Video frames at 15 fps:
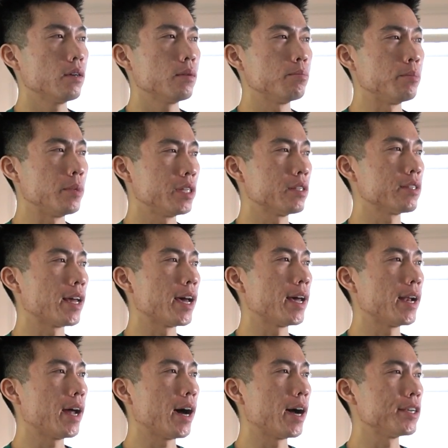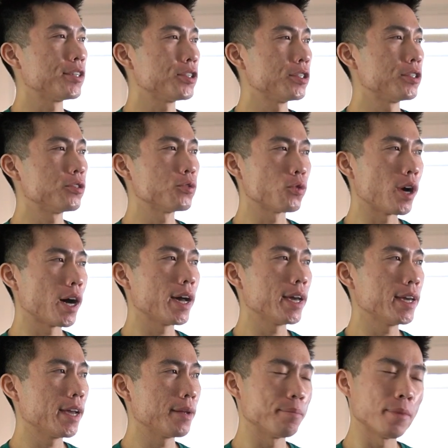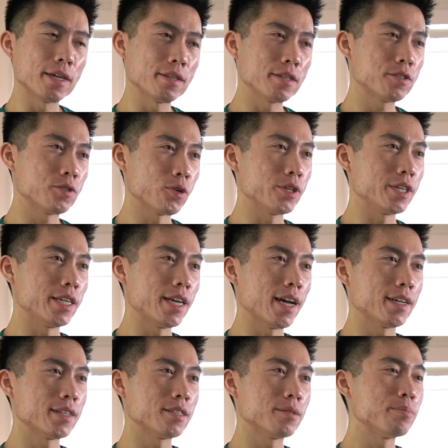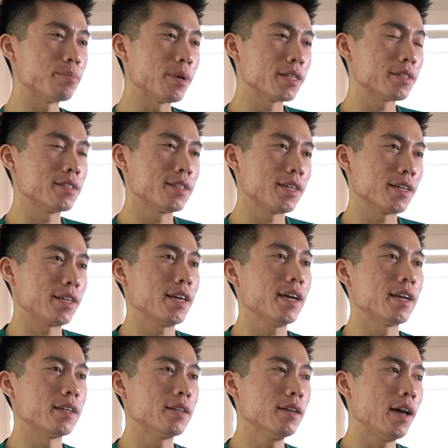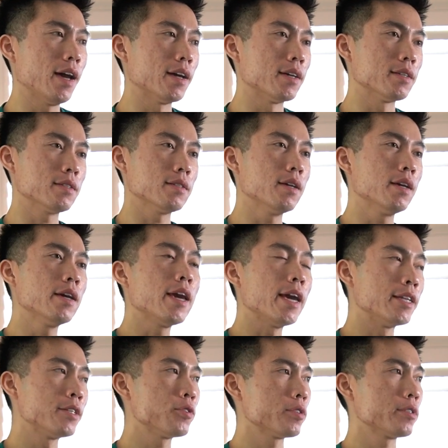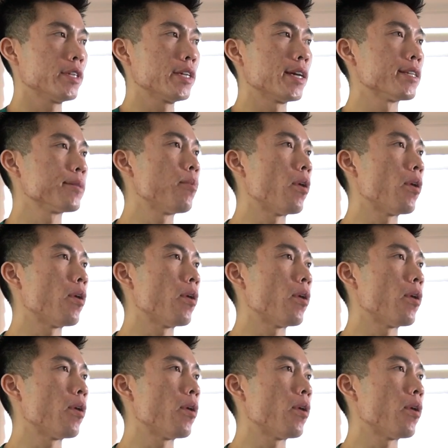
means that I should try and make this journey as best as I can, as interesting as